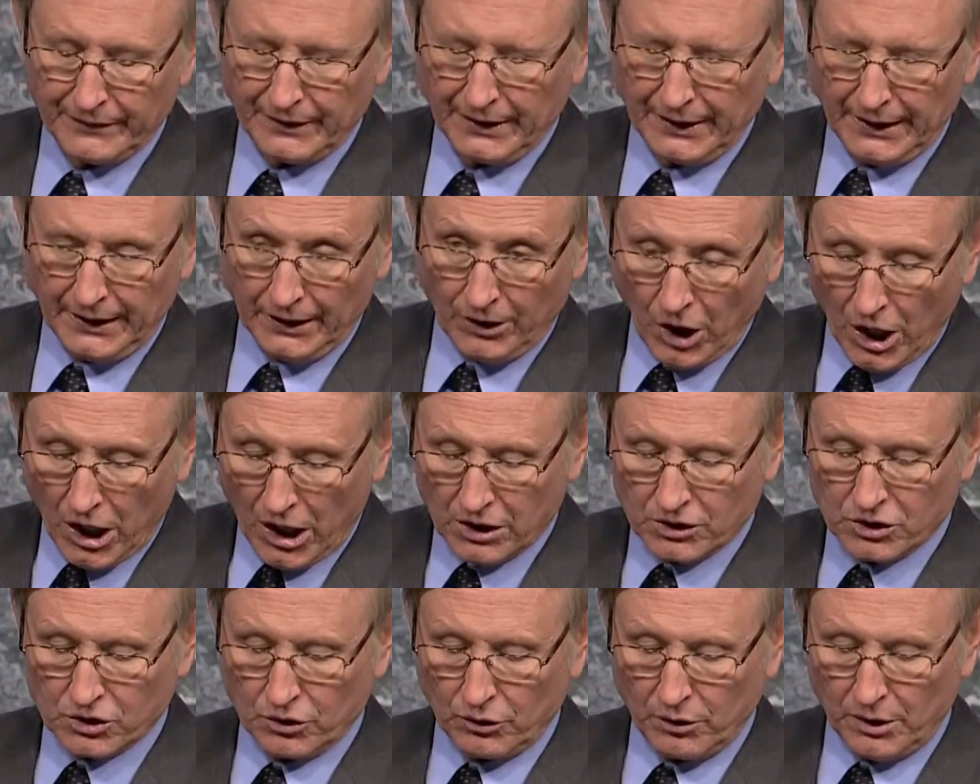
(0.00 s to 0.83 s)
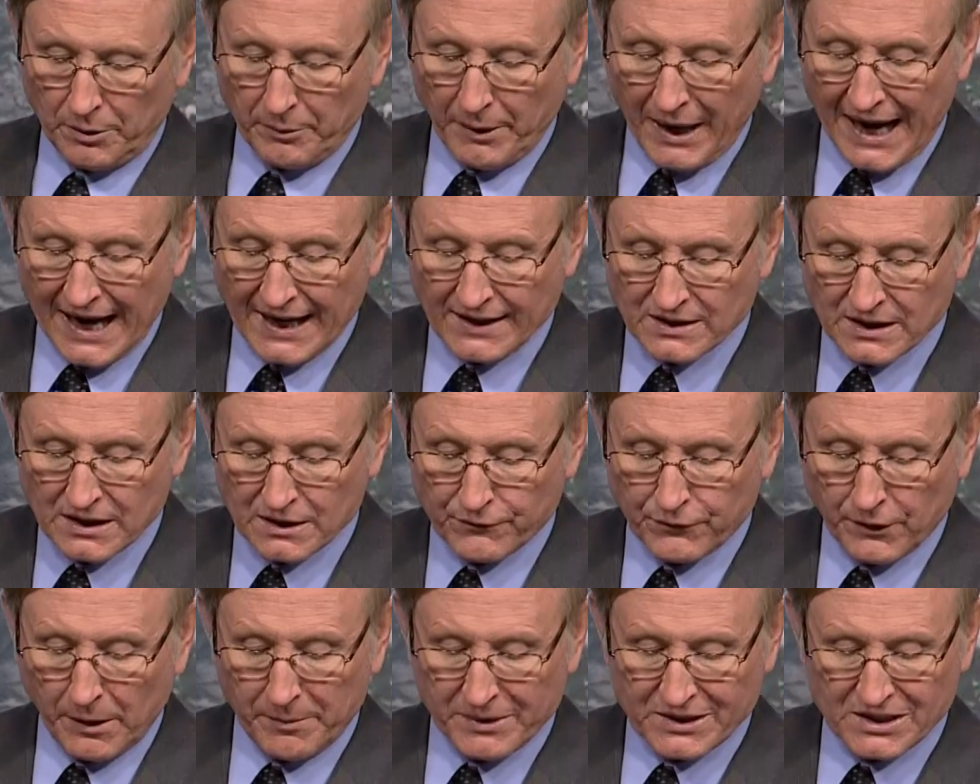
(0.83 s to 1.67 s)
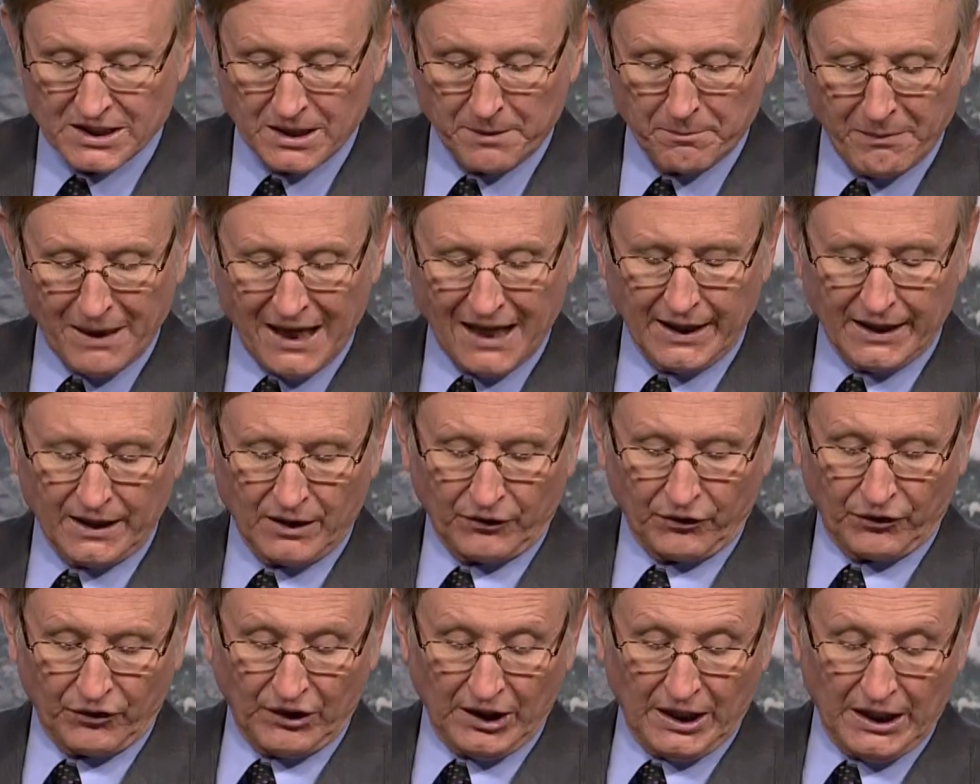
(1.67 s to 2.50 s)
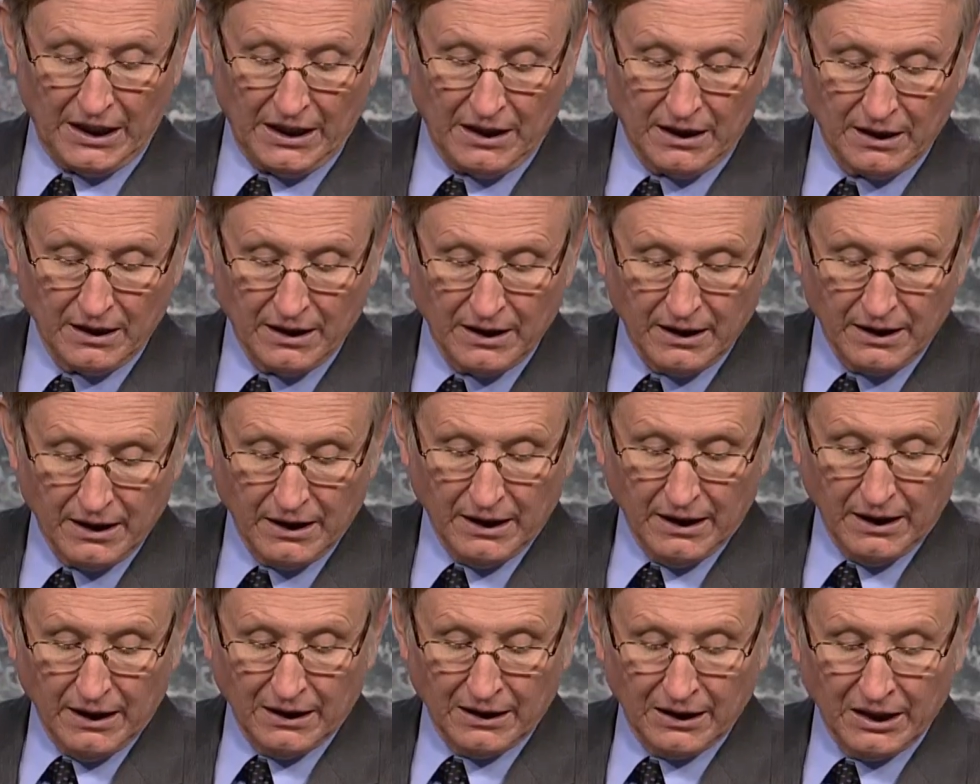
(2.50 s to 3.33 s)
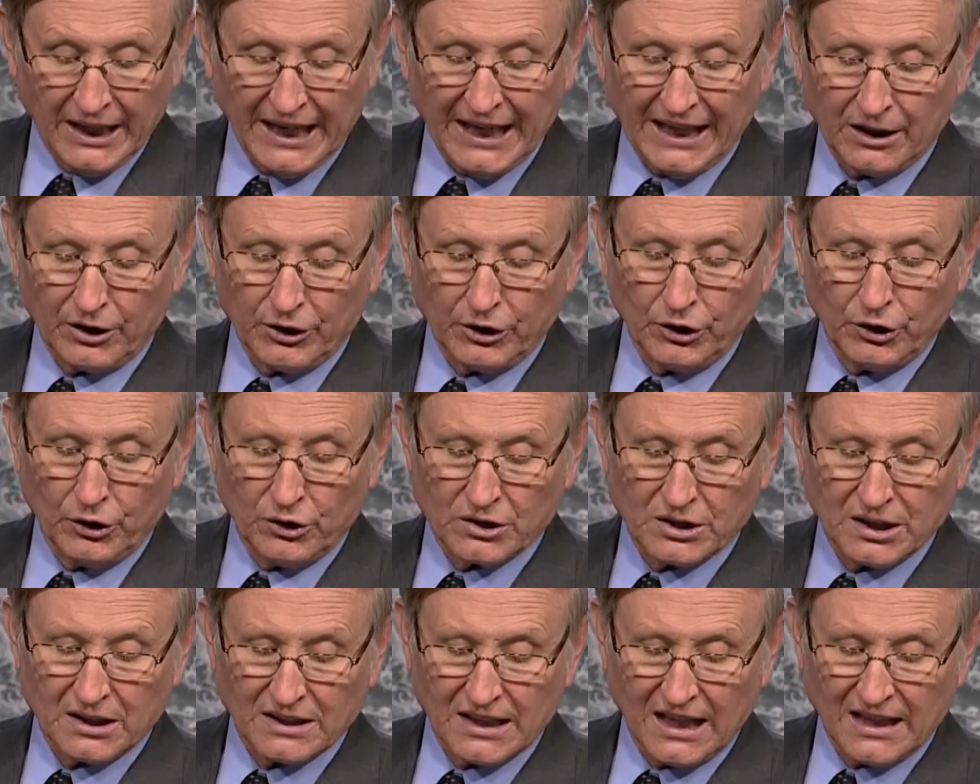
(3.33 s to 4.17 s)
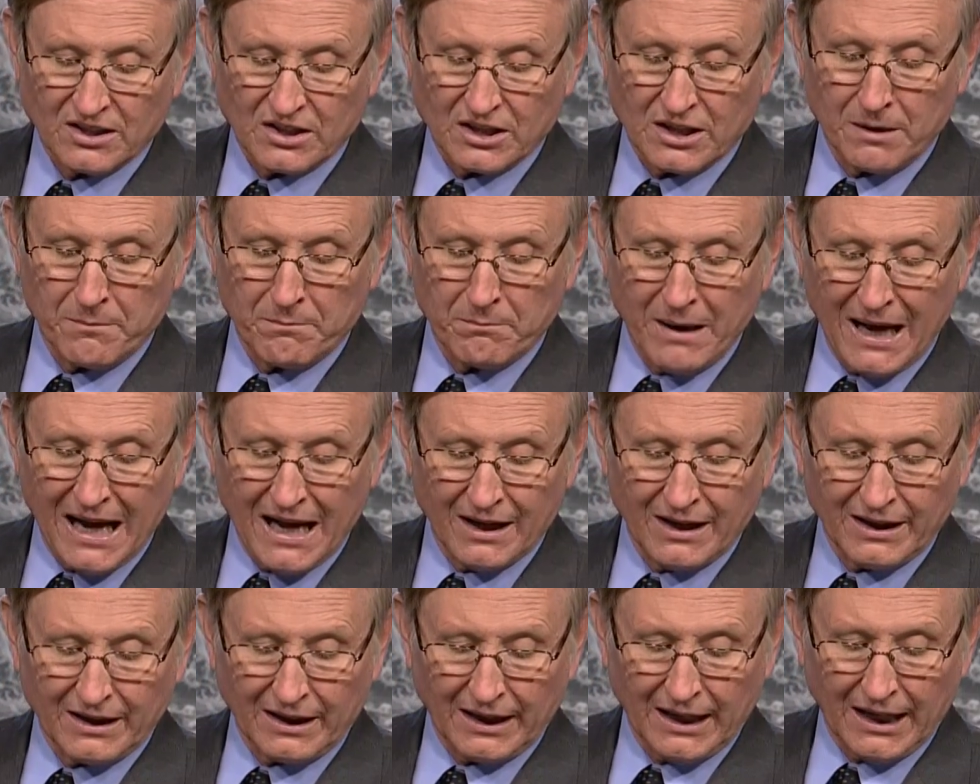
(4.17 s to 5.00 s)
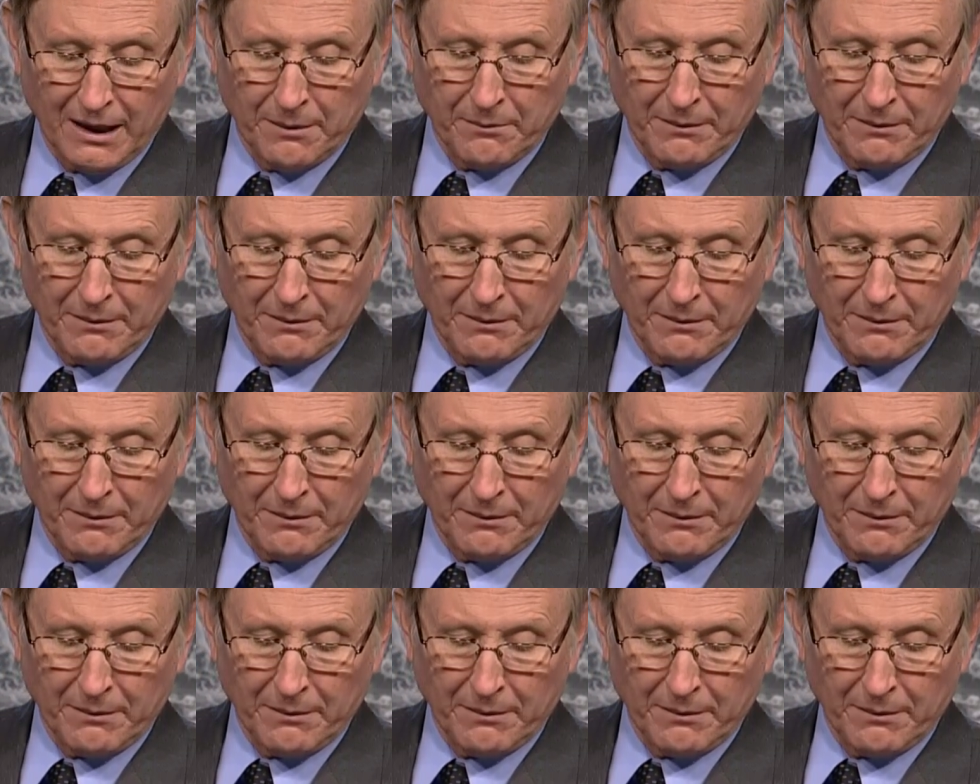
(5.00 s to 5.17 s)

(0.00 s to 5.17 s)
It also arises from a symbolic sea, later uses a symbolic